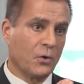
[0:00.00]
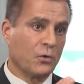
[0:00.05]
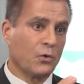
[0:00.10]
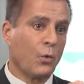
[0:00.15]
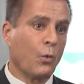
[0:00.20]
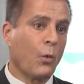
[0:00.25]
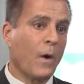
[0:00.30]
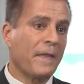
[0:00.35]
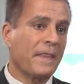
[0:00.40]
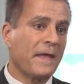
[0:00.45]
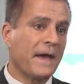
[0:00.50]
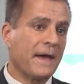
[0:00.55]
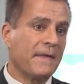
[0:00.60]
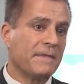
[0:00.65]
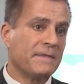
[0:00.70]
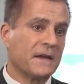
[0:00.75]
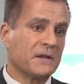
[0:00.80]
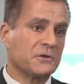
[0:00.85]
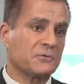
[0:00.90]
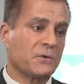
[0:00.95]
On the one
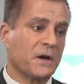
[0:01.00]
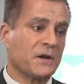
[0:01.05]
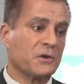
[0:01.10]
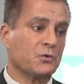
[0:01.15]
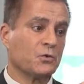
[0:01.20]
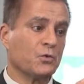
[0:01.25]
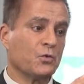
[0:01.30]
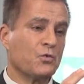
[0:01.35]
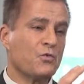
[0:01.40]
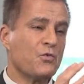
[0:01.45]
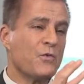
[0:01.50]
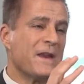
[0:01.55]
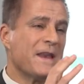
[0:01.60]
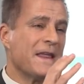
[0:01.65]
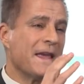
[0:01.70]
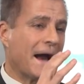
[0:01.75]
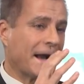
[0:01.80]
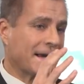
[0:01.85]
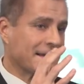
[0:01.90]
hand, they try to really